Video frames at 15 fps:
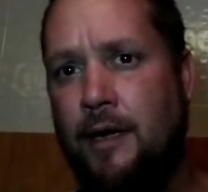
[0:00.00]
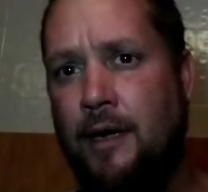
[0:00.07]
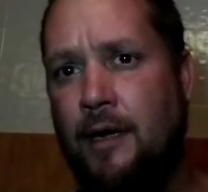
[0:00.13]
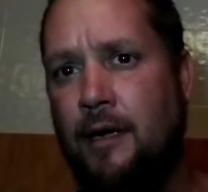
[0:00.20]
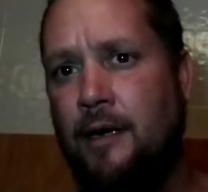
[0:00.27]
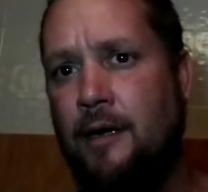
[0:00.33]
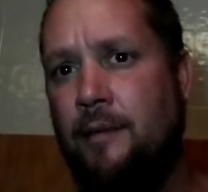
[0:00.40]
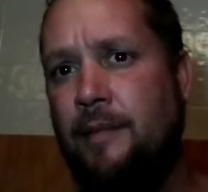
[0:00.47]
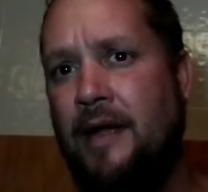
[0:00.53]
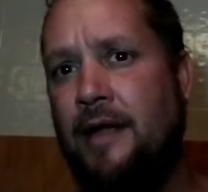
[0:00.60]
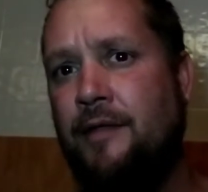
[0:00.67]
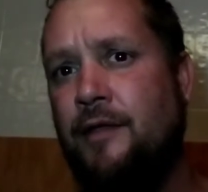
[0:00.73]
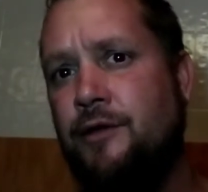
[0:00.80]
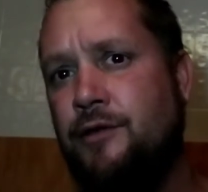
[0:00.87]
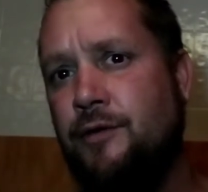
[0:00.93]
Um,
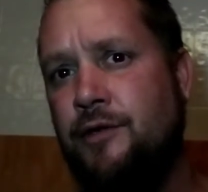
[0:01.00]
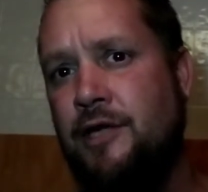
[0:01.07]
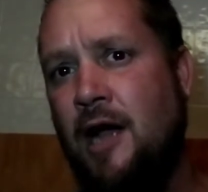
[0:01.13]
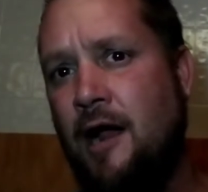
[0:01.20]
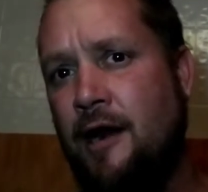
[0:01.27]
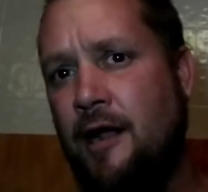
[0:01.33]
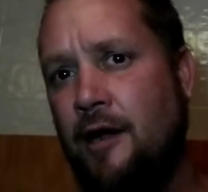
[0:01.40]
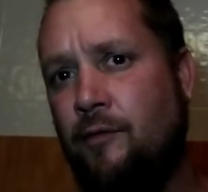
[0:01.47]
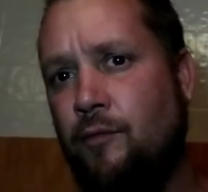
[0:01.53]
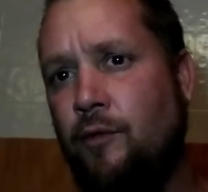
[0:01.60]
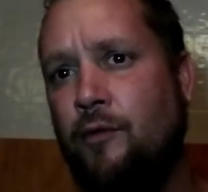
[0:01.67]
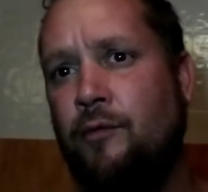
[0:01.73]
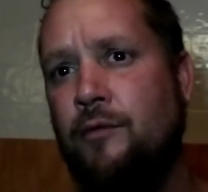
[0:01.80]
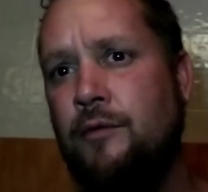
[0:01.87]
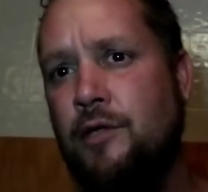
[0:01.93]
the Teutonic
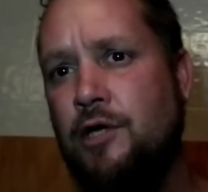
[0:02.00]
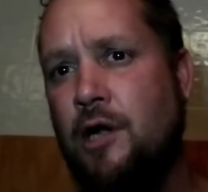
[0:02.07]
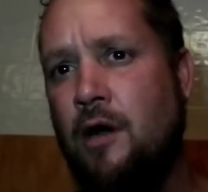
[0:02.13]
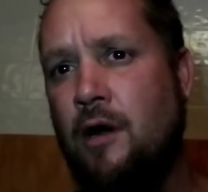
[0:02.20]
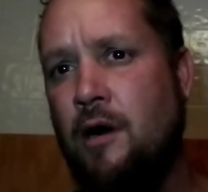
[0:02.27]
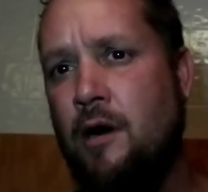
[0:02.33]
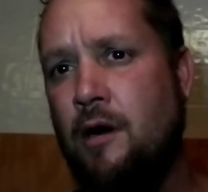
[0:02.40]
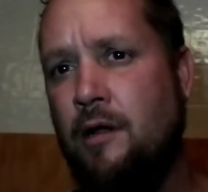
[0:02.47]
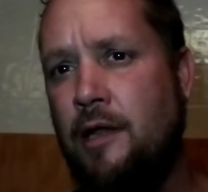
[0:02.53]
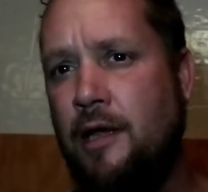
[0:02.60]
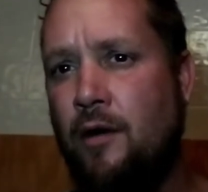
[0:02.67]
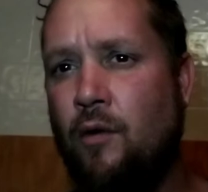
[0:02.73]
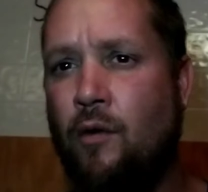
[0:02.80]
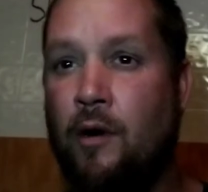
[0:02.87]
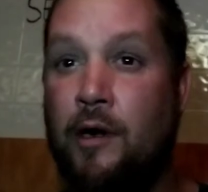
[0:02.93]
runes are the
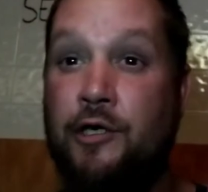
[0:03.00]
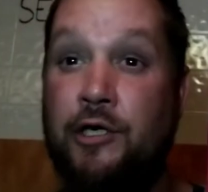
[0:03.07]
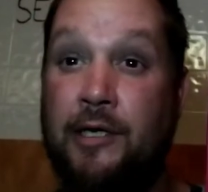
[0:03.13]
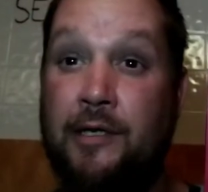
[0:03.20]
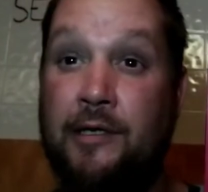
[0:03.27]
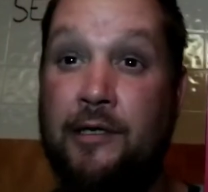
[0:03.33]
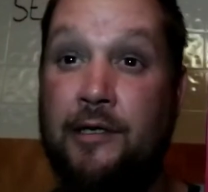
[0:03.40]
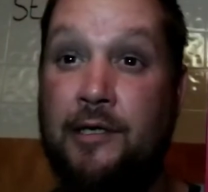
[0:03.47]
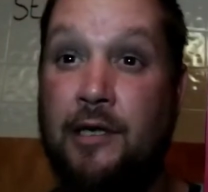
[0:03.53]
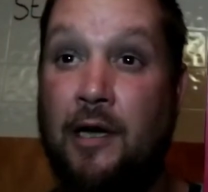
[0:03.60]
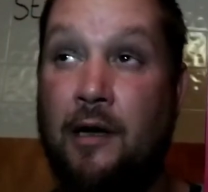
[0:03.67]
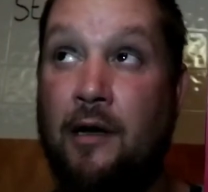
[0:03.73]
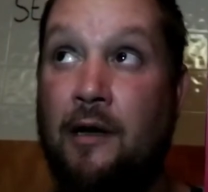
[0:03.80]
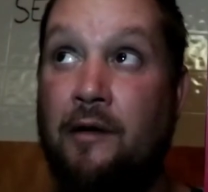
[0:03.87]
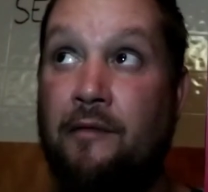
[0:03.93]
origins
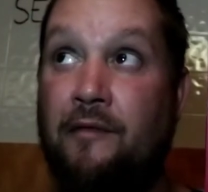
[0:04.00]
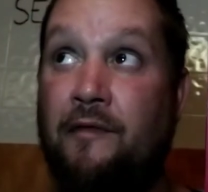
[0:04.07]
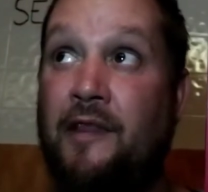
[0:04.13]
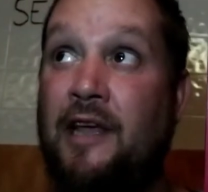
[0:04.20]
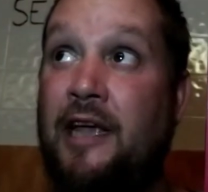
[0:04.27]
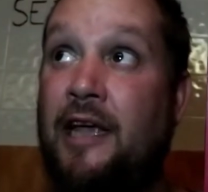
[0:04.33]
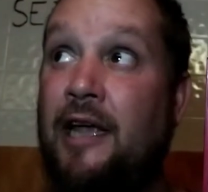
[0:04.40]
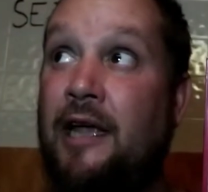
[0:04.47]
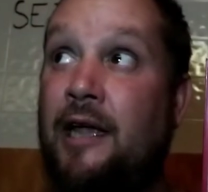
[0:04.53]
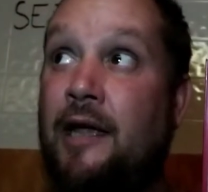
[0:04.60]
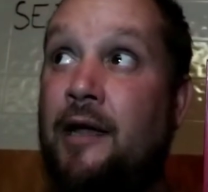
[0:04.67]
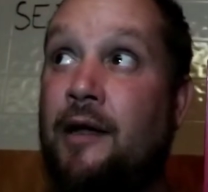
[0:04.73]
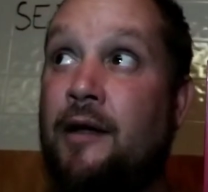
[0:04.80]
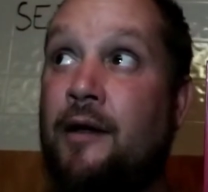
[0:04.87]
of the